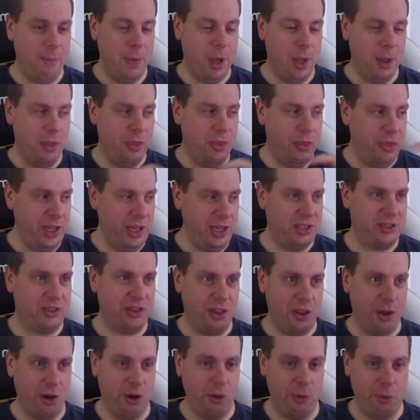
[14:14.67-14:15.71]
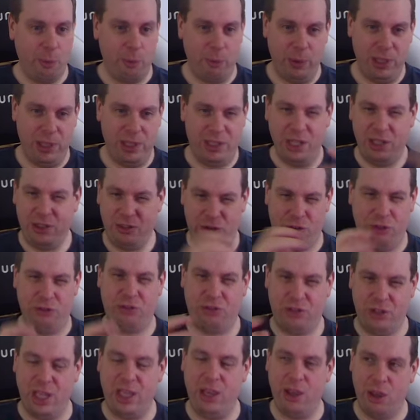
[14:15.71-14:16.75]
This though, we did
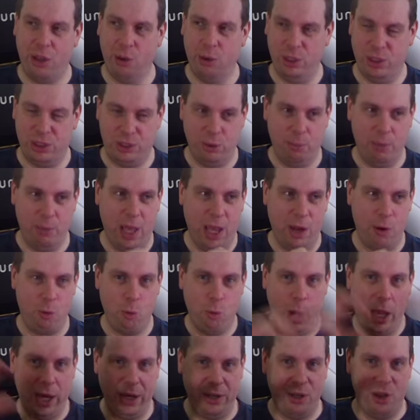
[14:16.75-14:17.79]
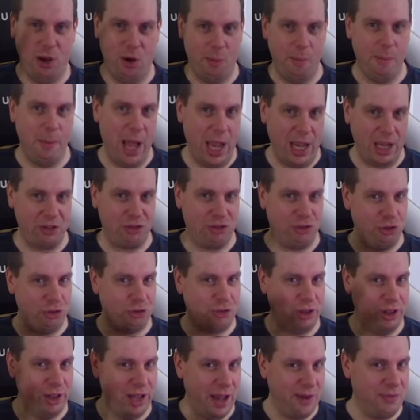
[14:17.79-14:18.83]
just see that there was some like rando mechs
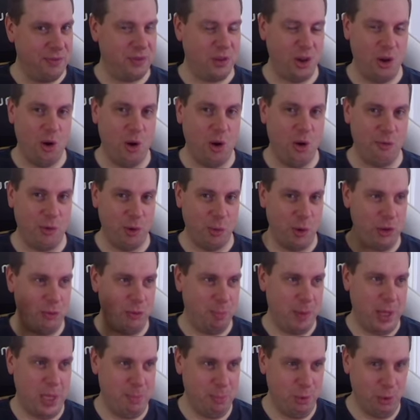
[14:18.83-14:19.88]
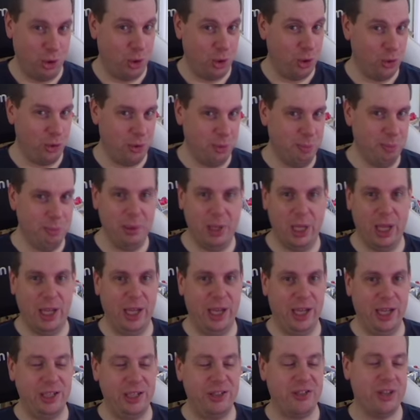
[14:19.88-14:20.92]
just left over which people couldn't
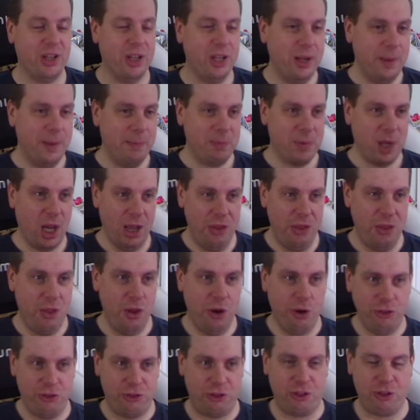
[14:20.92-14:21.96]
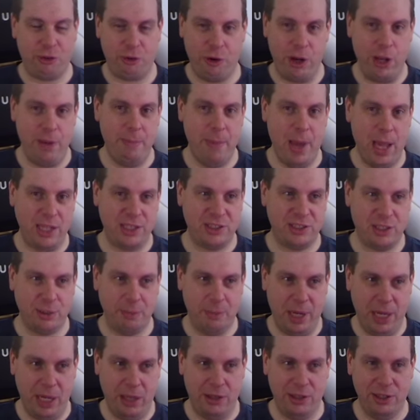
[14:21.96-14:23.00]
place, and those three mechs to
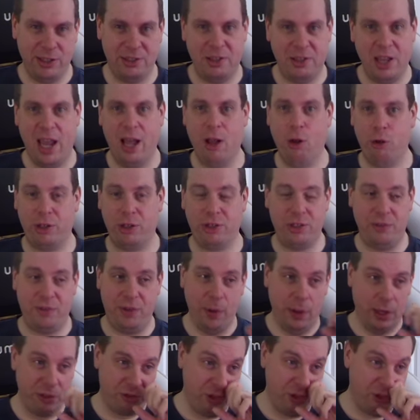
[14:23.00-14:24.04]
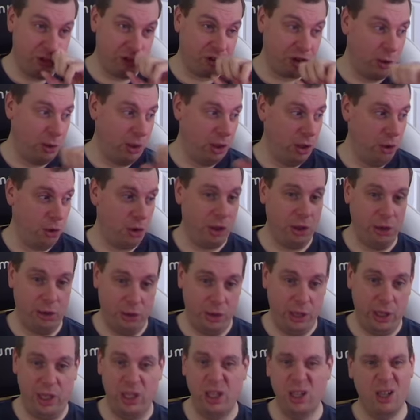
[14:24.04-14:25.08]
me are the tell, because if you actually just go and look at
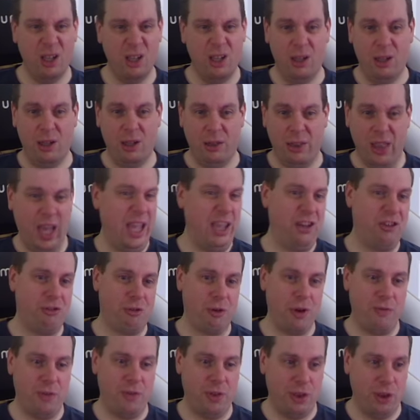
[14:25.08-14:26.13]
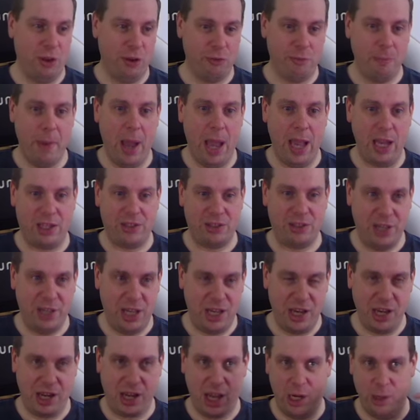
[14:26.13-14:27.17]
the history for those mechs and
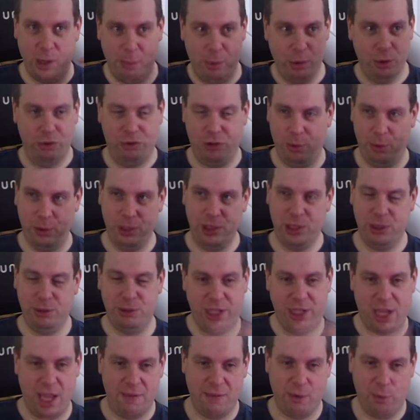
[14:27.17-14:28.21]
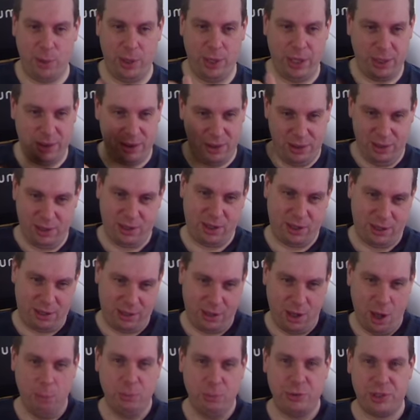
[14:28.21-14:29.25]
then you kind of put two and two together with the
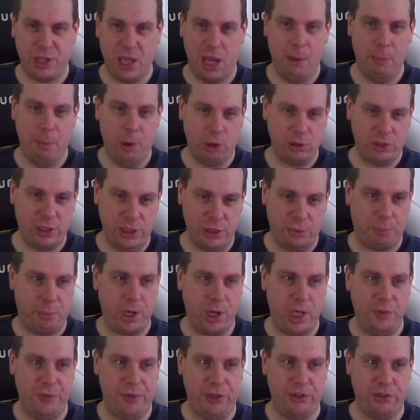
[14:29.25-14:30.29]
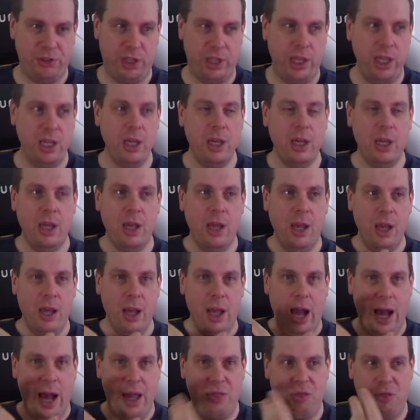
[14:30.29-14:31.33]
Comstar boxes previously,
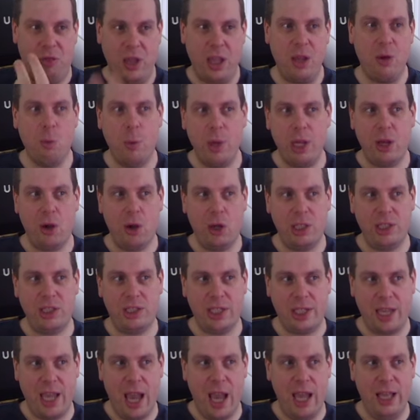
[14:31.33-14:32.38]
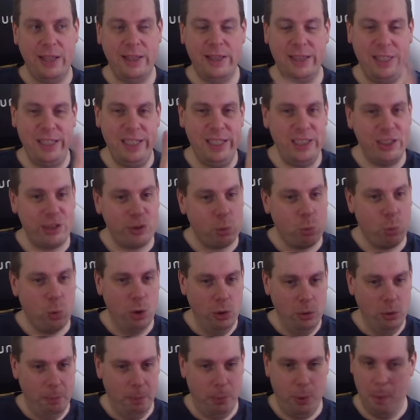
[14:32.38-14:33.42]
I think we're going to get at least
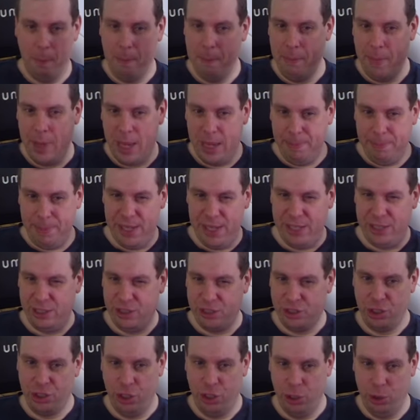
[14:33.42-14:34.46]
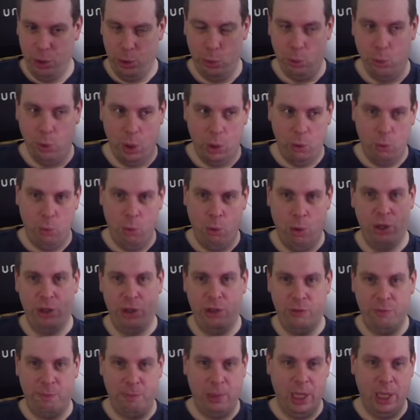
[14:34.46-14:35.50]
one, but maybe two
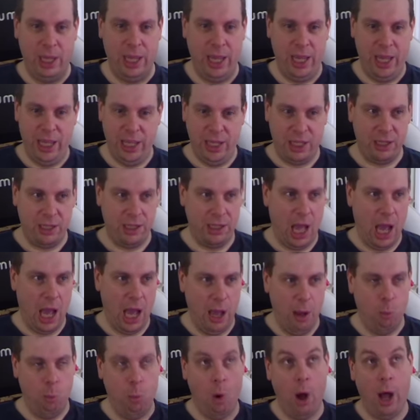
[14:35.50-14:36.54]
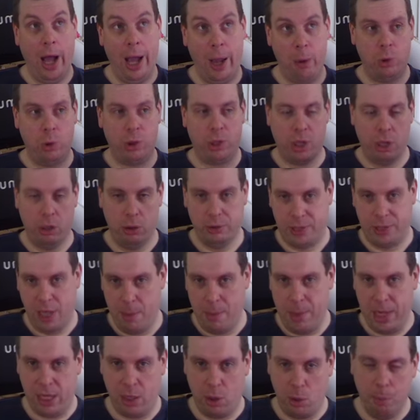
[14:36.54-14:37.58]
Word of Blake, what I would call
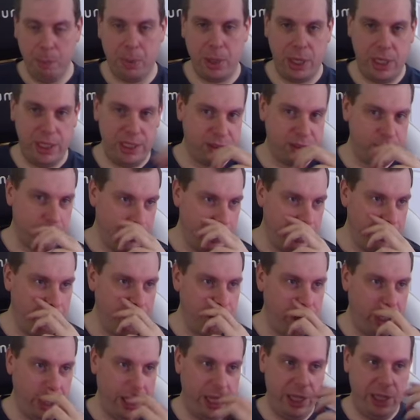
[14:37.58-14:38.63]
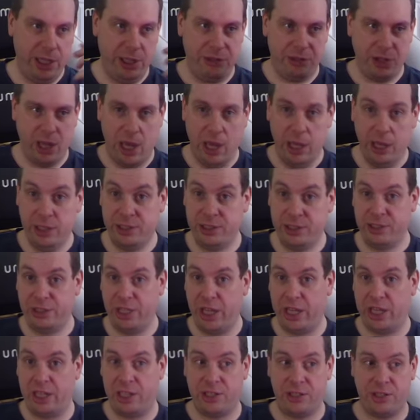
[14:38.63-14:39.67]
demi companies, which is a
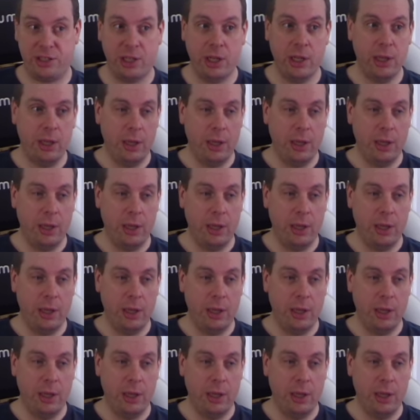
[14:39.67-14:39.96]
six